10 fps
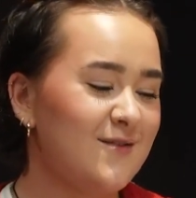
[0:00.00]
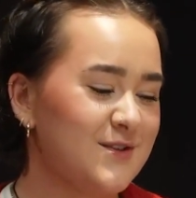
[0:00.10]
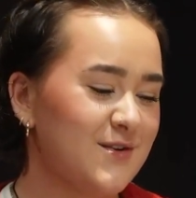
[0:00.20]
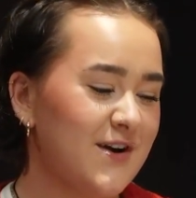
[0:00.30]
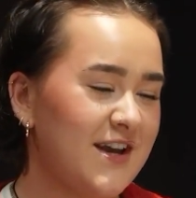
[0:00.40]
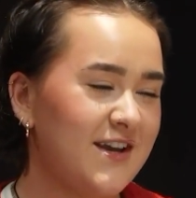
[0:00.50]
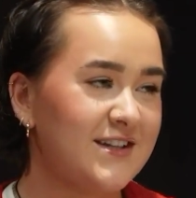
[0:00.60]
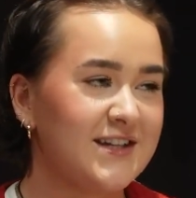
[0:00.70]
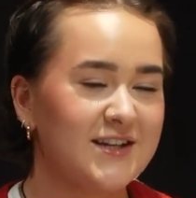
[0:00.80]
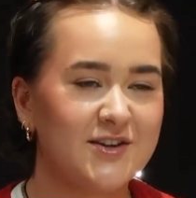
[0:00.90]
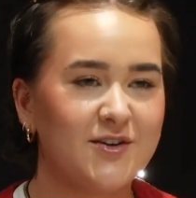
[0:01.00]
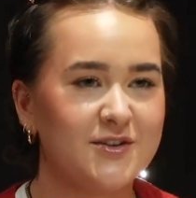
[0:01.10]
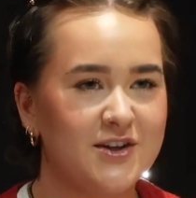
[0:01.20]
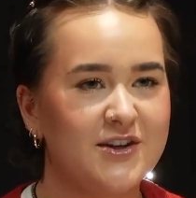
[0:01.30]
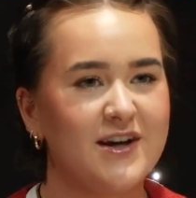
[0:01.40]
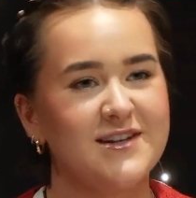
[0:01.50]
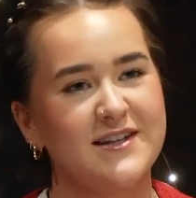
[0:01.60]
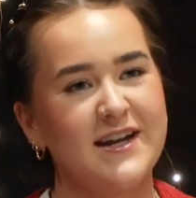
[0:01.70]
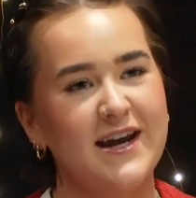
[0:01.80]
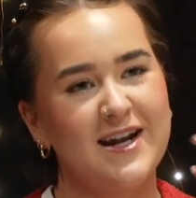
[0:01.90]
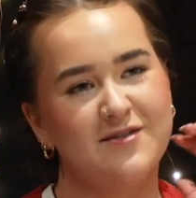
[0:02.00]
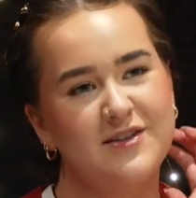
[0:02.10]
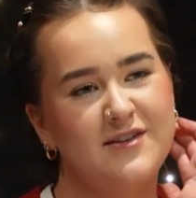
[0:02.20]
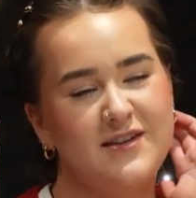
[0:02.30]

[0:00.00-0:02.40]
So I continued on doing it as an A level.